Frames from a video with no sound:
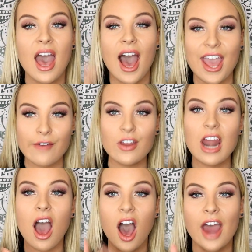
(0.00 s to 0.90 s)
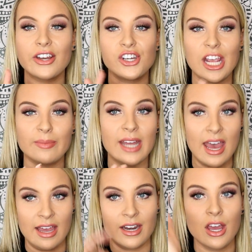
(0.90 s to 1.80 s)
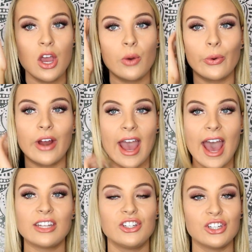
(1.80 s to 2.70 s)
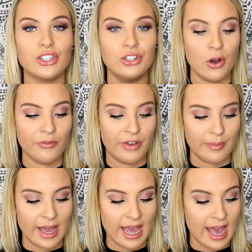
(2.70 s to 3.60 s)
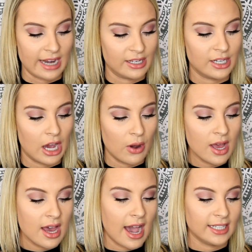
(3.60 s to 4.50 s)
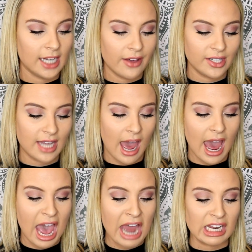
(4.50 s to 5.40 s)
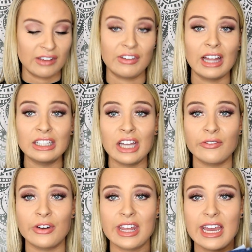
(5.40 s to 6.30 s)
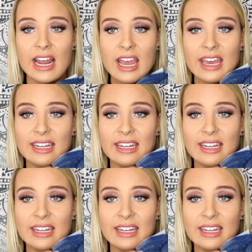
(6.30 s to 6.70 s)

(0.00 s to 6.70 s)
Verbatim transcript: I have an odd shaped head where hats just don't fit my head. So I saw this hat and I fell in love with it.